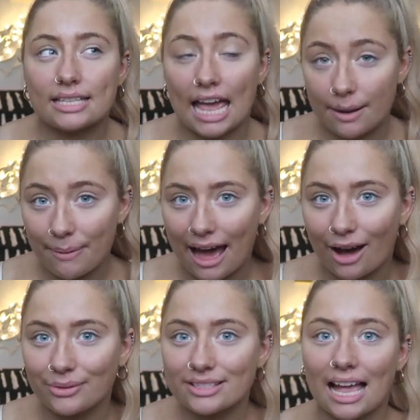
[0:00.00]

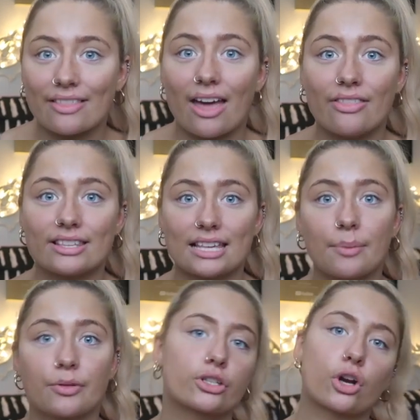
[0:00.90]
£10, and then the
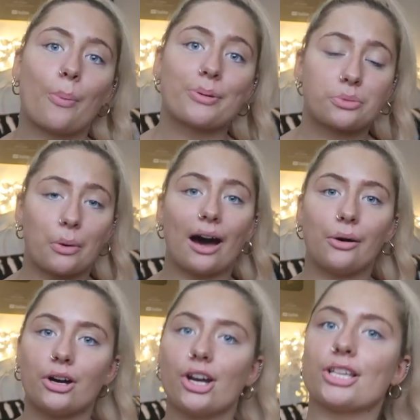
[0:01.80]
same with the top as
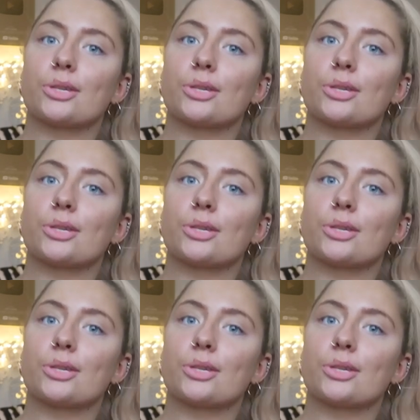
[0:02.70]
well.